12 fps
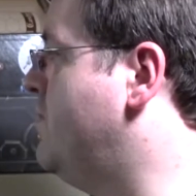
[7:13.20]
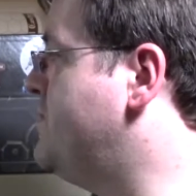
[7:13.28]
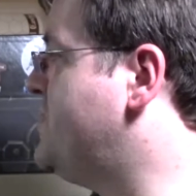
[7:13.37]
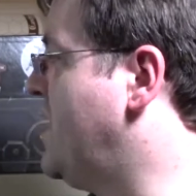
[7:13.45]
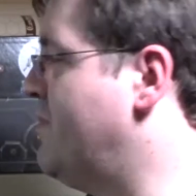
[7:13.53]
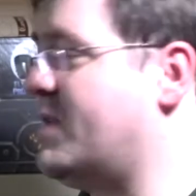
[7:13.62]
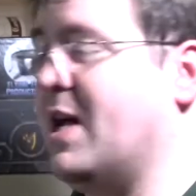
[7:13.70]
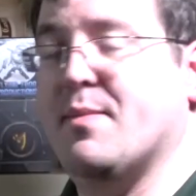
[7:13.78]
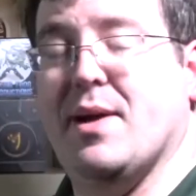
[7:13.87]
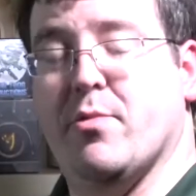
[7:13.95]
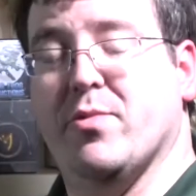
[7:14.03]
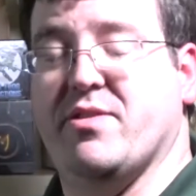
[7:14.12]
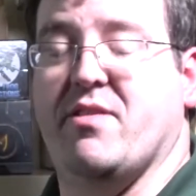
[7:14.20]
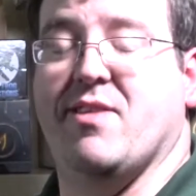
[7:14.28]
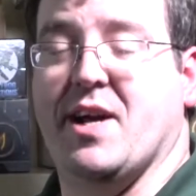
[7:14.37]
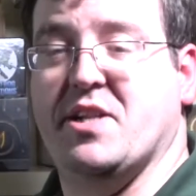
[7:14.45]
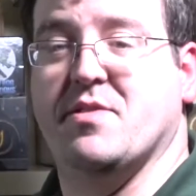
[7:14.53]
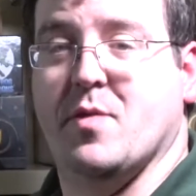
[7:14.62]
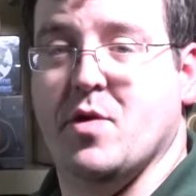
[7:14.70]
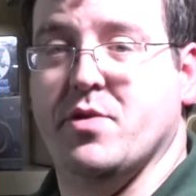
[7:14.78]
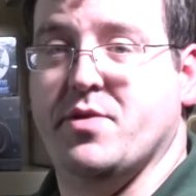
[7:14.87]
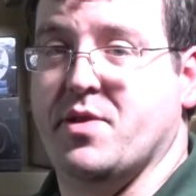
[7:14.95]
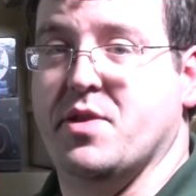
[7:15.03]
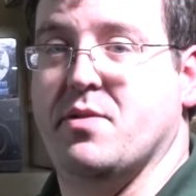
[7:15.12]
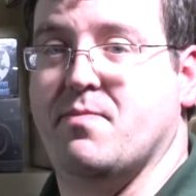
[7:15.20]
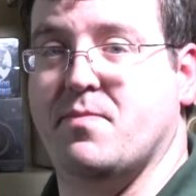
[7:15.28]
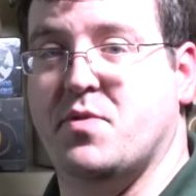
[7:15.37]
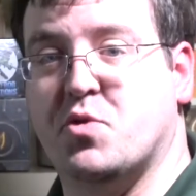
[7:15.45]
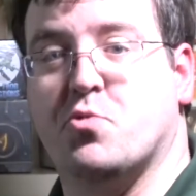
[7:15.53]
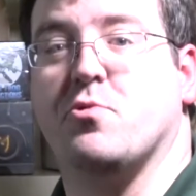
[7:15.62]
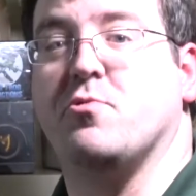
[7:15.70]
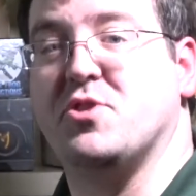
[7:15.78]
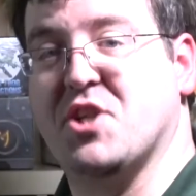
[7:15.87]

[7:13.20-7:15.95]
Sometime I'd really like to learn the true